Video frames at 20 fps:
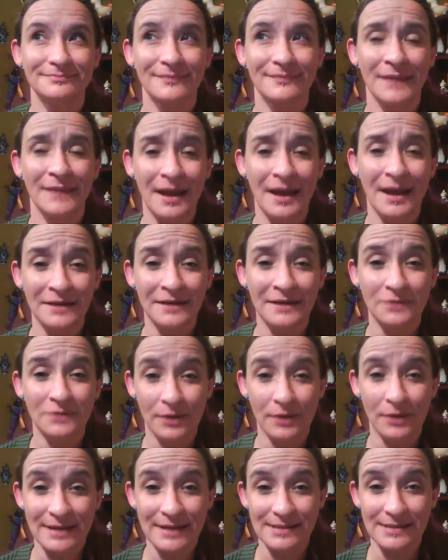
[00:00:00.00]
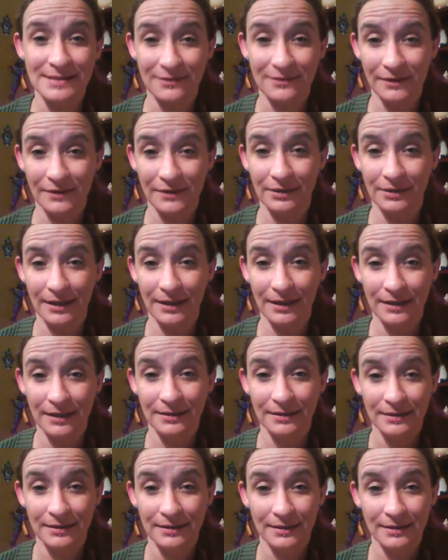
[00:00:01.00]
kind of a crazy feeling
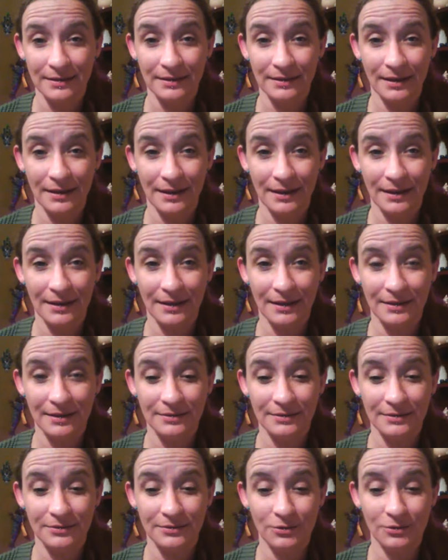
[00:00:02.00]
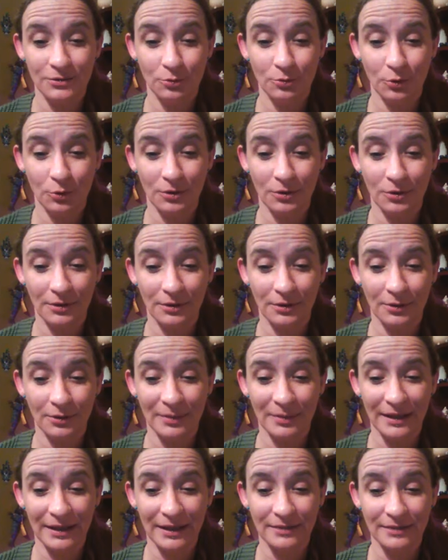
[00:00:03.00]
new moon a little
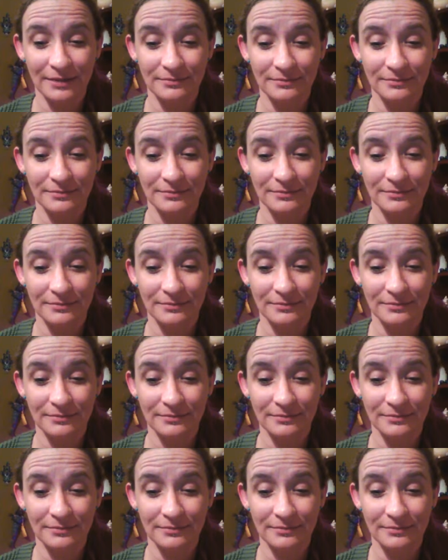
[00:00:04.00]
bit.